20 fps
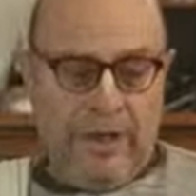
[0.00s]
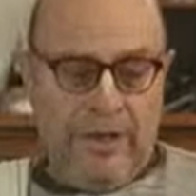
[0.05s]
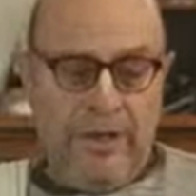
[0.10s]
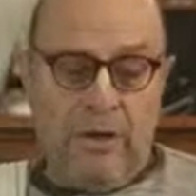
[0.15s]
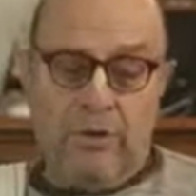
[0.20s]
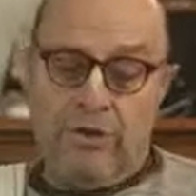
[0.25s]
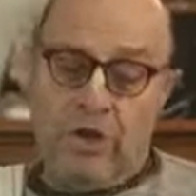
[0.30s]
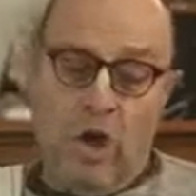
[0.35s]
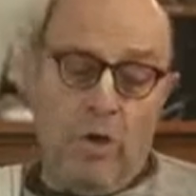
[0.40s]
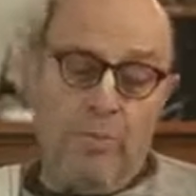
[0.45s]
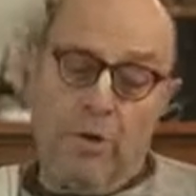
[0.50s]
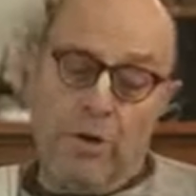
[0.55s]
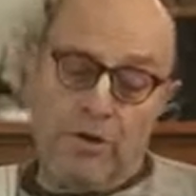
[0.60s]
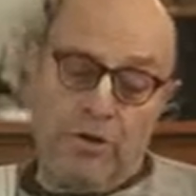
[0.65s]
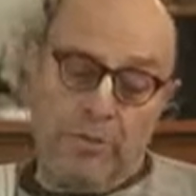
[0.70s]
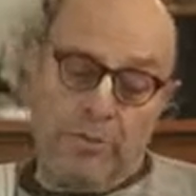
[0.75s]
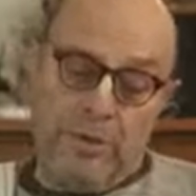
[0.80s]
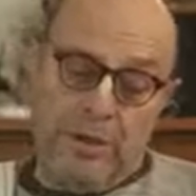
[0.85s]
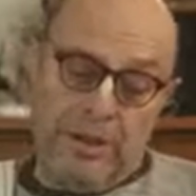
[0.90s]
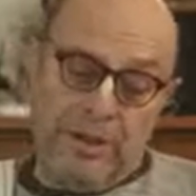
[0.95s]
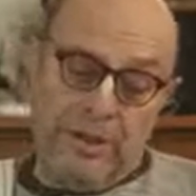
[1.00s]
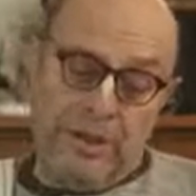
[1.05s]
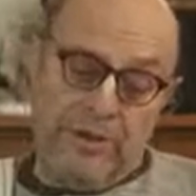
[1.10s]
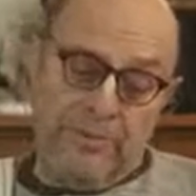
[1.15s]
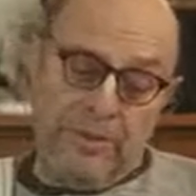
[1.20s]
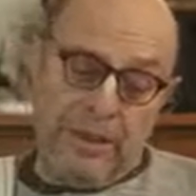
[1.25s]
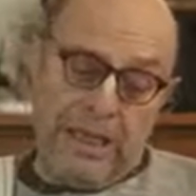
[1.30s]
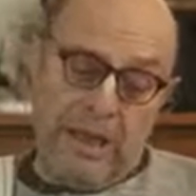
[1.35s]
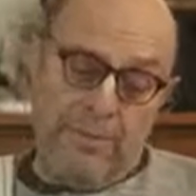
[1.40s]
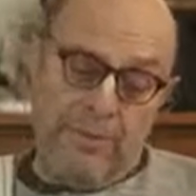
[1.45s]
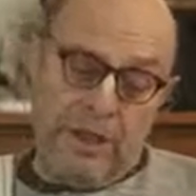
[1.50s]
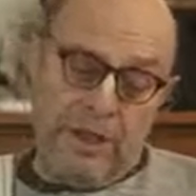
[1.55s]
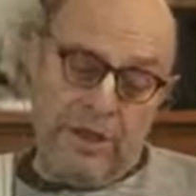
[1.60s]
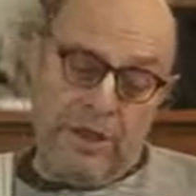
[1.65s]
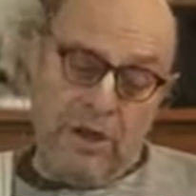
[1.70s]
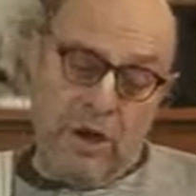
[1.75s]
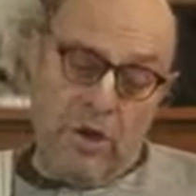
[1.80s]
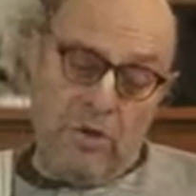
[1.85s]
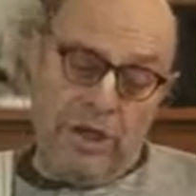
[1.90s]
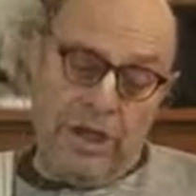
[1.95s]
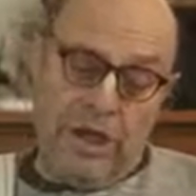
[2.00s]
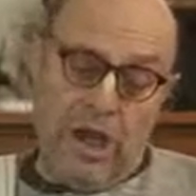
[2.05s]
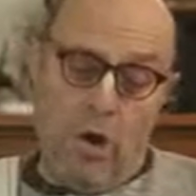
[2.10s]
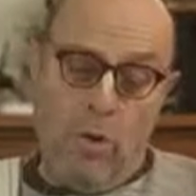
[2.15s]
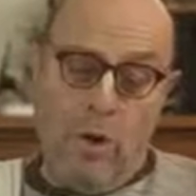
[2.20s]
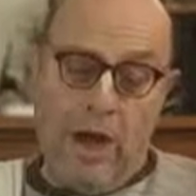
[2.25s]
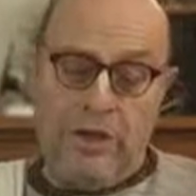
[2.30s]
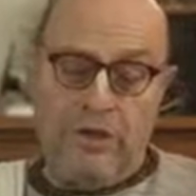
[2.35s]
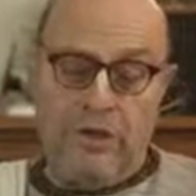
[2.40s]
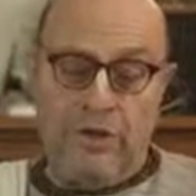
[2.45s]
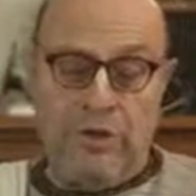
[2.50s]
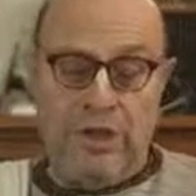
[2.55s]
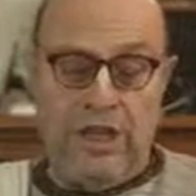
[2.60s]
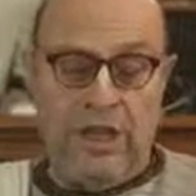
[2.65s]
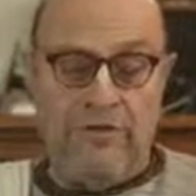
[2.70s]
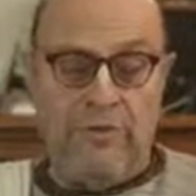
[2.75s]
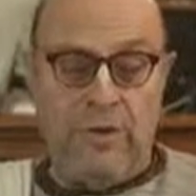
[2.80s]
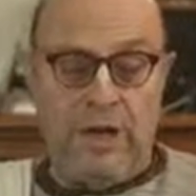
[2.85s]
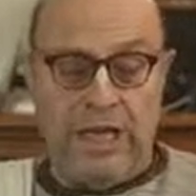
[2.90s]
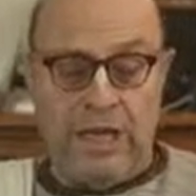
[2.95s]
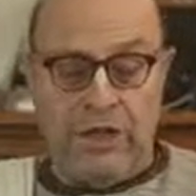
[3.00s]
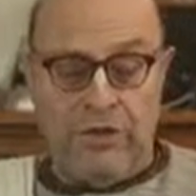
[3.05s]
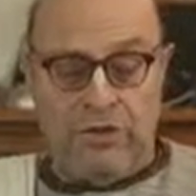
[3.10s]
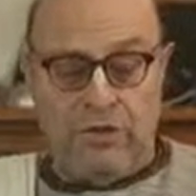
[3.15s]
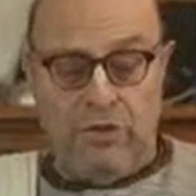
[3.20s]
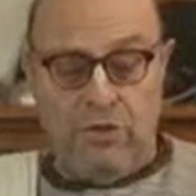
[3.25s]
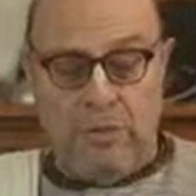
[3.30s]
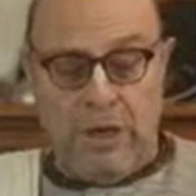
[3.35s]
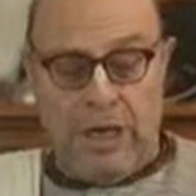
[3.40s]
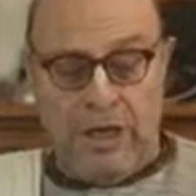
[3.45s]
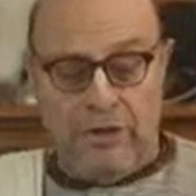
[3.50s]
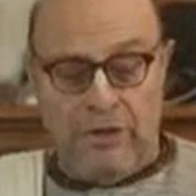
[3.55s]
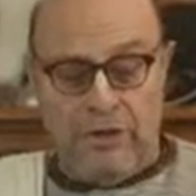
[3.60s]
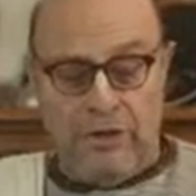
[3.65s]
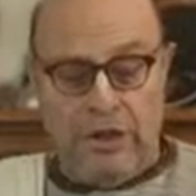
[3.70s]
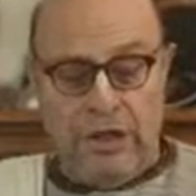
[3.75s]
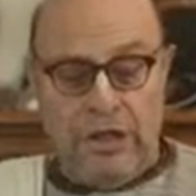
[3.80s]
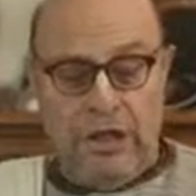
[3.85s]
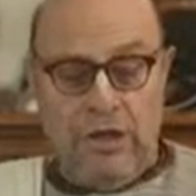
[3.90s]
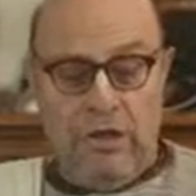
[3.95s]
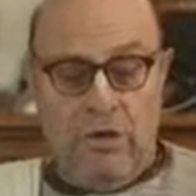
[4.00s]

there is no possibility of becoming a yogi, O Arjuna, if one eats too much,